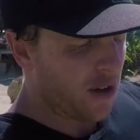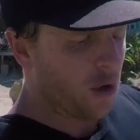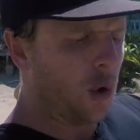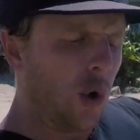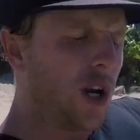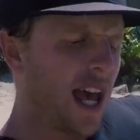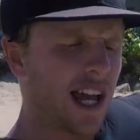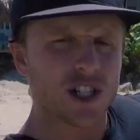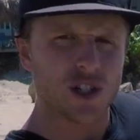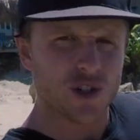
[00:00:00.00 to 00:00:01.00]
good
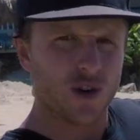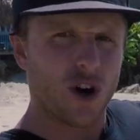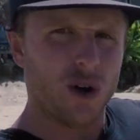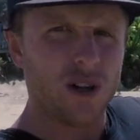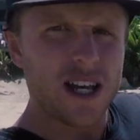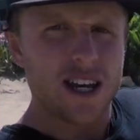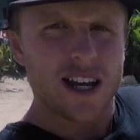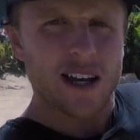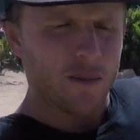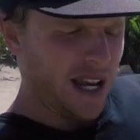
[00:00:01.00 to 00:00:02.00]
edge control,
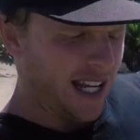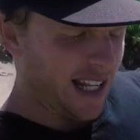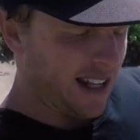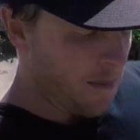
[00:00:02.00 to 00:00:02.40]
meaning